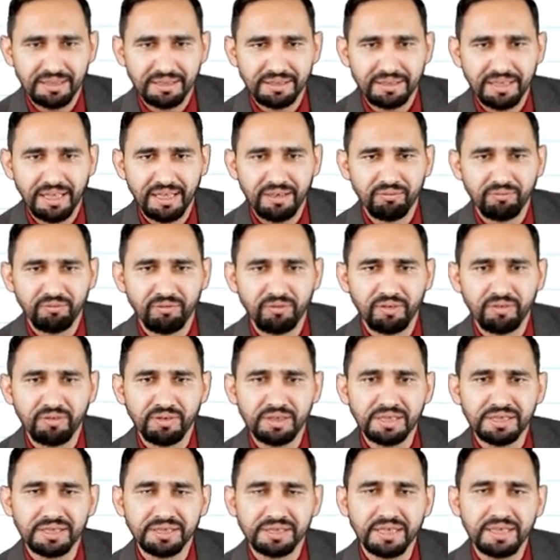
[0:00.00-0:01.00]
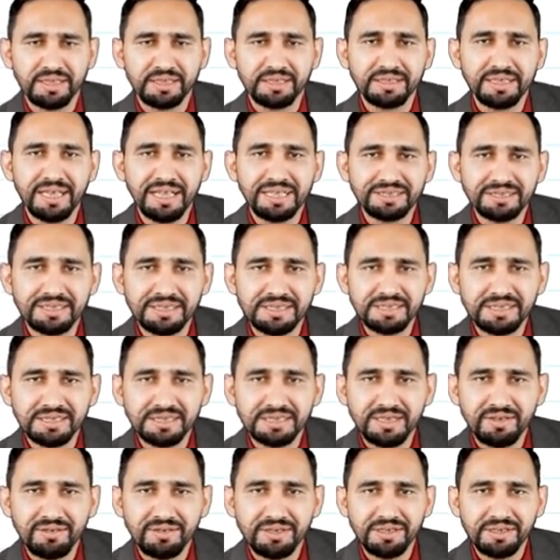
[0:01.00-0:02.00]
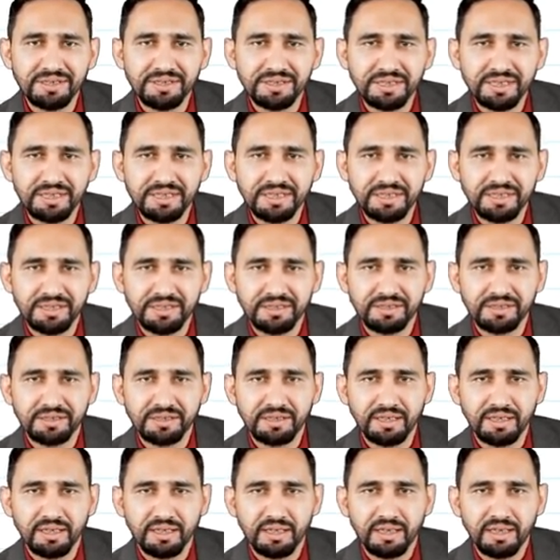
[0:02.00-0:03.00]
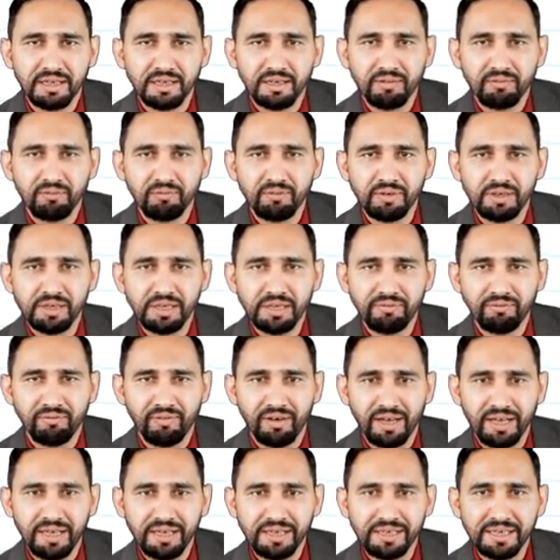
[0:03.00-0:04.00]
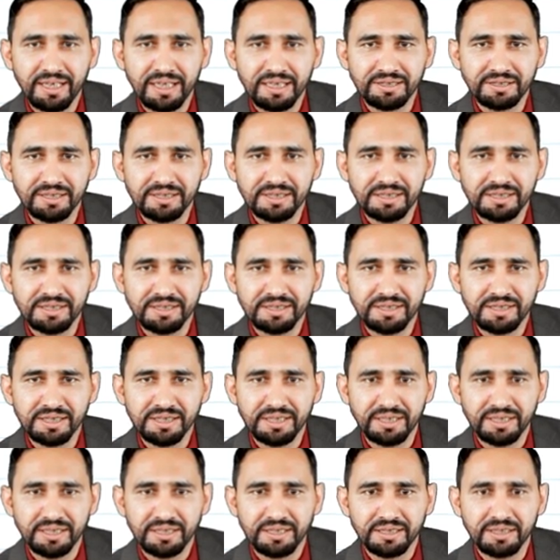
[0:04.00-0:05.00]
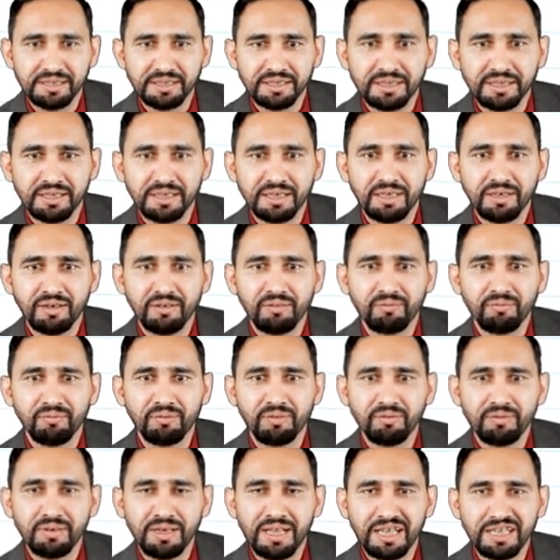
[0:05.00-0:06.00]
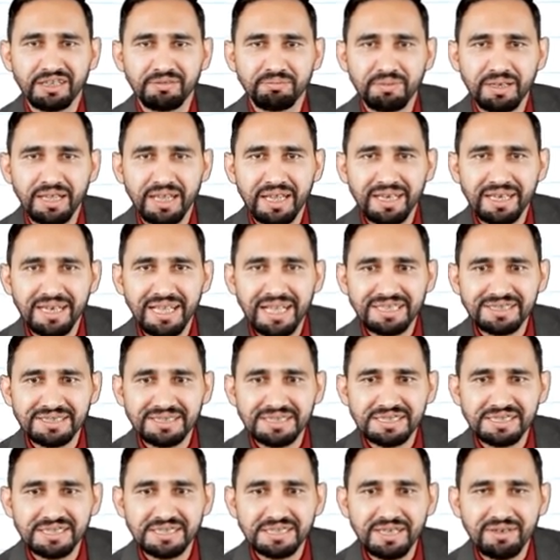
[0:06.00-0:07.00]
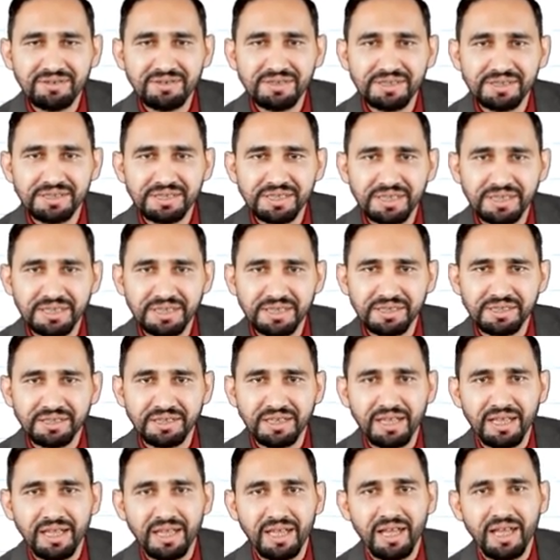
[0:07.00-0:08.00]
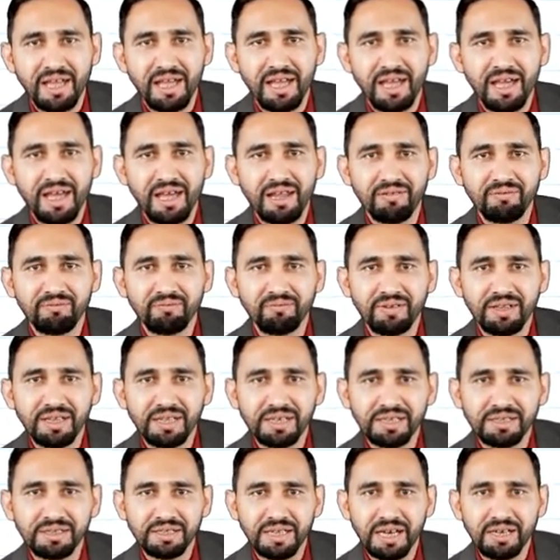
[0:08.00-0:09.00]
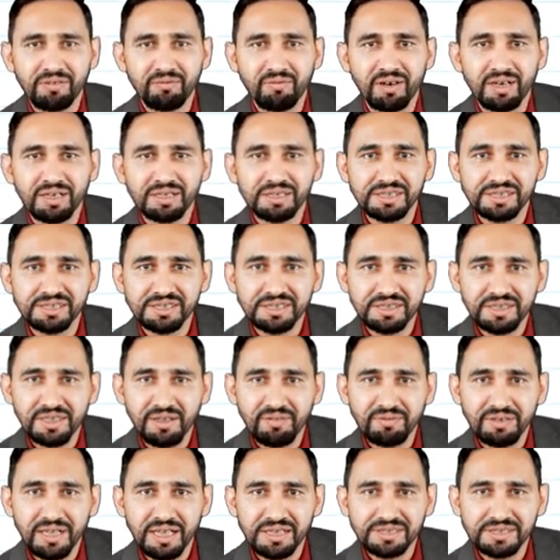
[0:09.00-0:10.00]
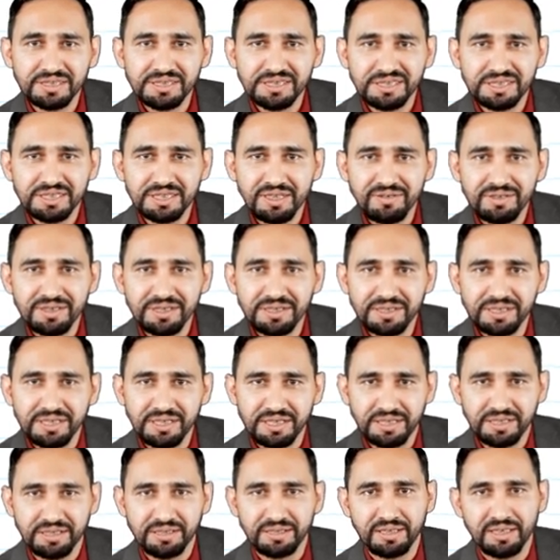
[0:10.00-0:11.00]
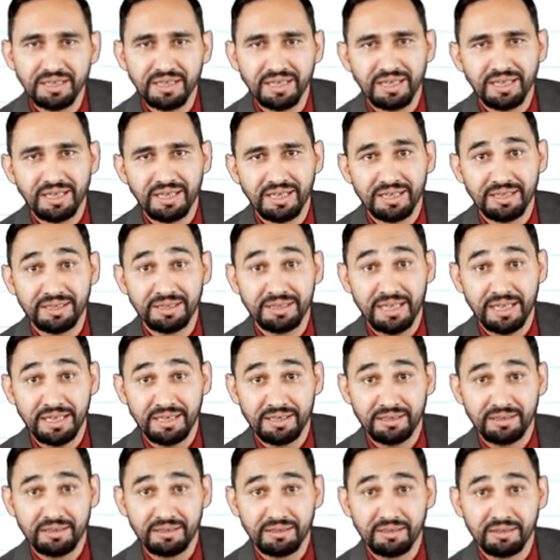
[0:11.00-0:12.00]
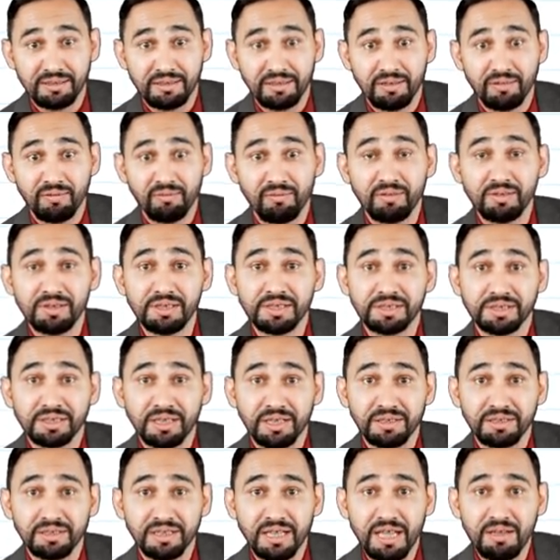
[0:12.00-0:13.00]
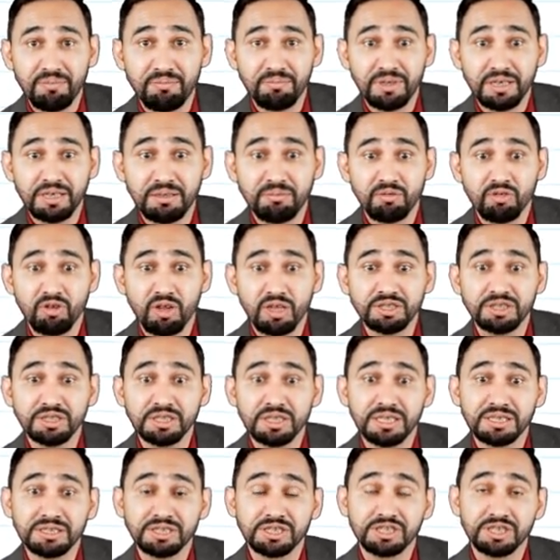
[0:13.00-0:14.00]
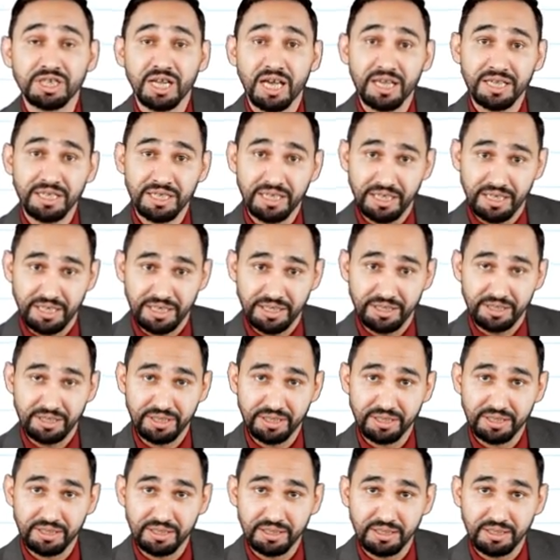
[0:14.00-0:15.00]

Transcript: Then we will discuss natural history of disease. We will define natural history. We will explain natural history of disease and various advantages of natural history of disease. Then we'll discuss epidemiological triad